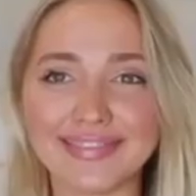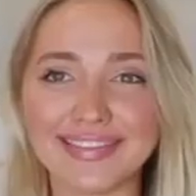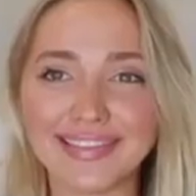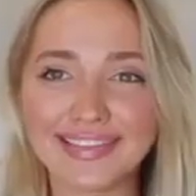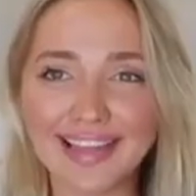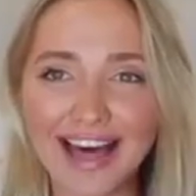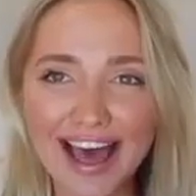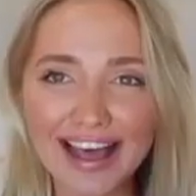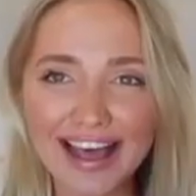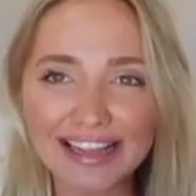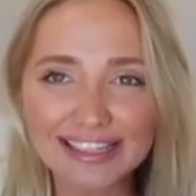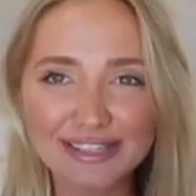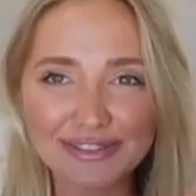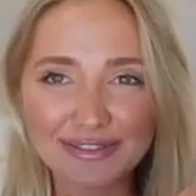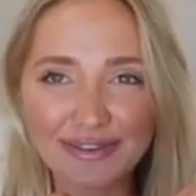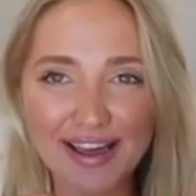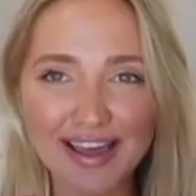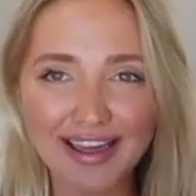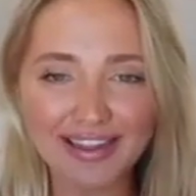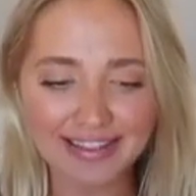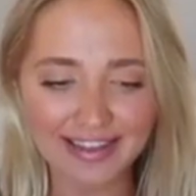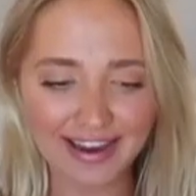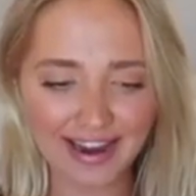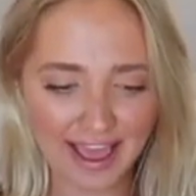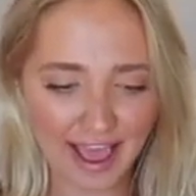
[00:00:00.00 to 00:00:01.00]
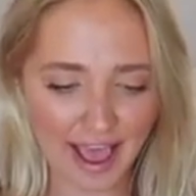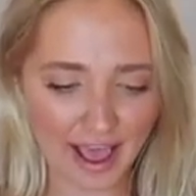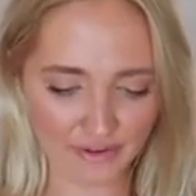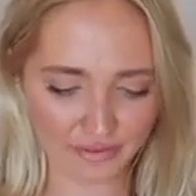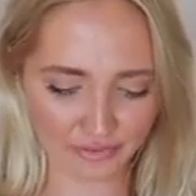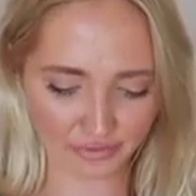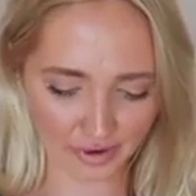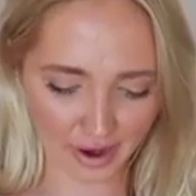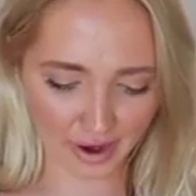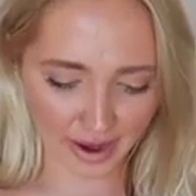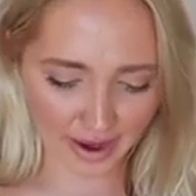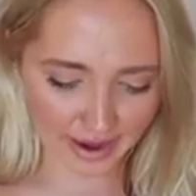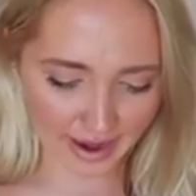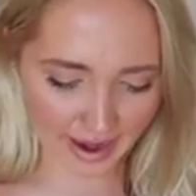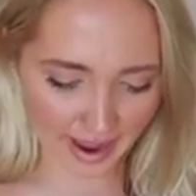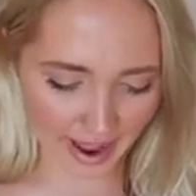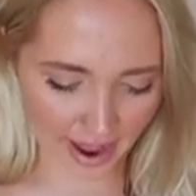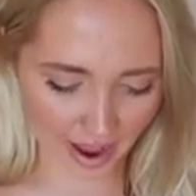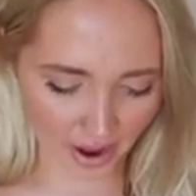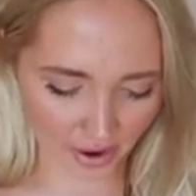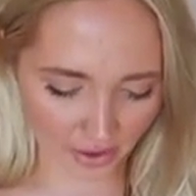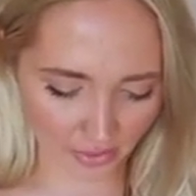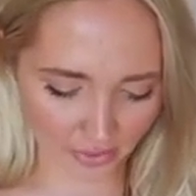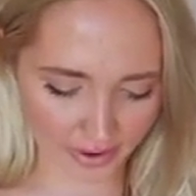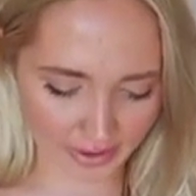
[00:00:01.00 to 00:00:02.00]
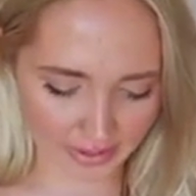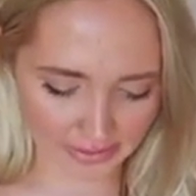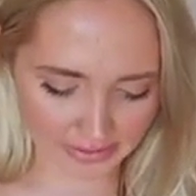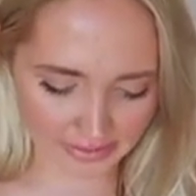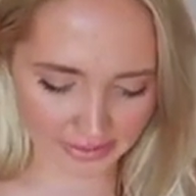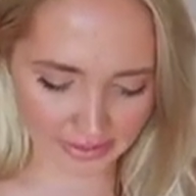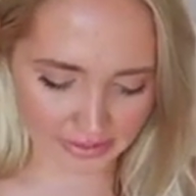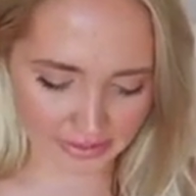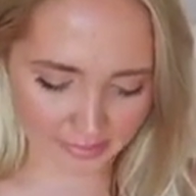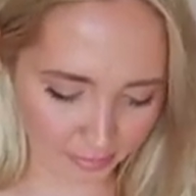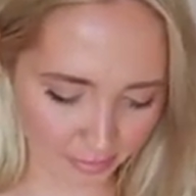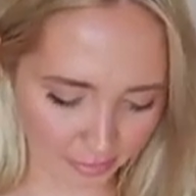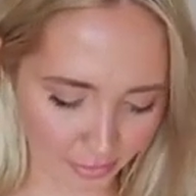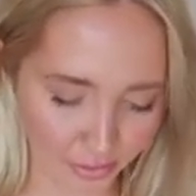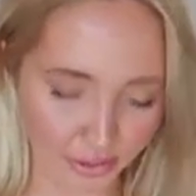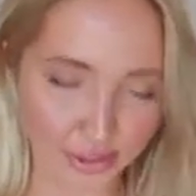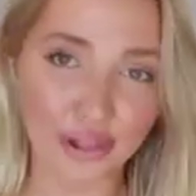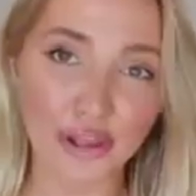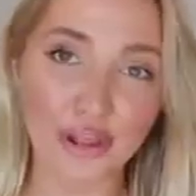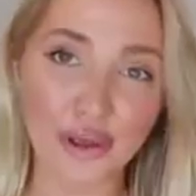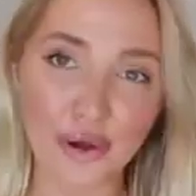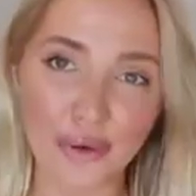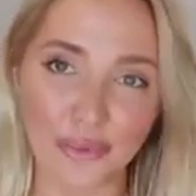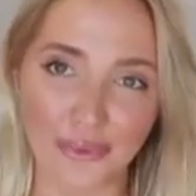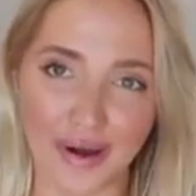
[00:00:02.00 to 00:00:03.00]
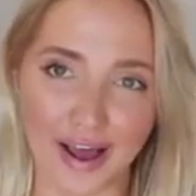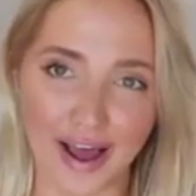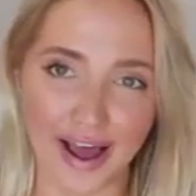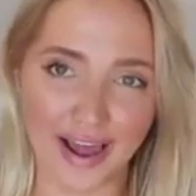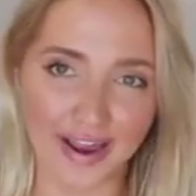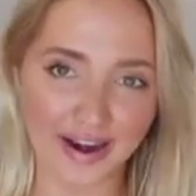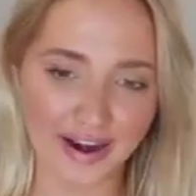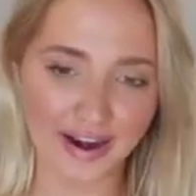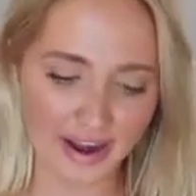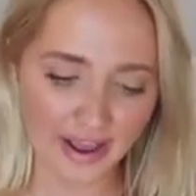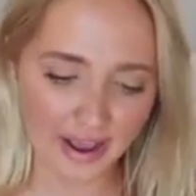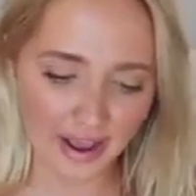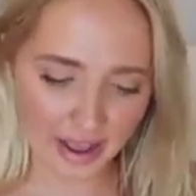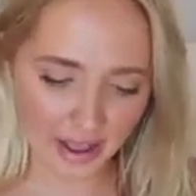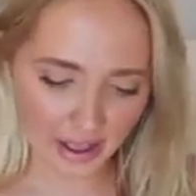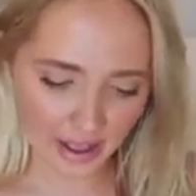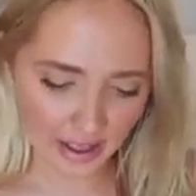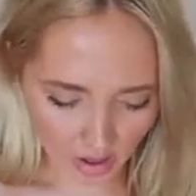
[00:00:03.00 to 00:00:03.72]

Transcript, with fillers: The last one that I have right now is this blue one.